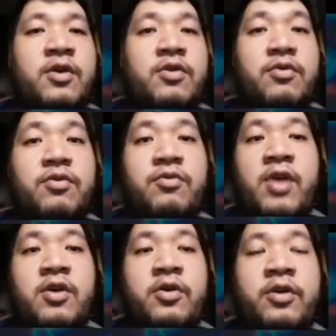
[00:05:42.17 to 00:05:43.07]

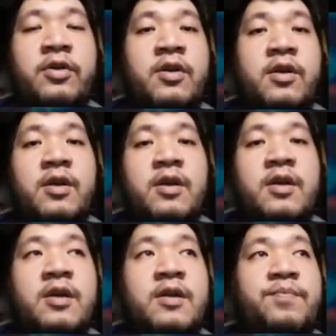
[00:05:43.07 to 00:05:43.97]
record,
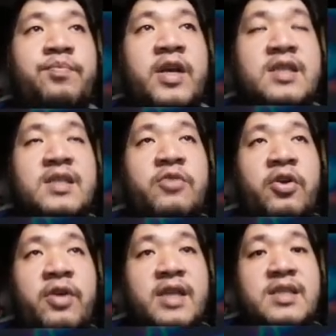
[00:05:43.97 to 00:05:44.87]
because there is a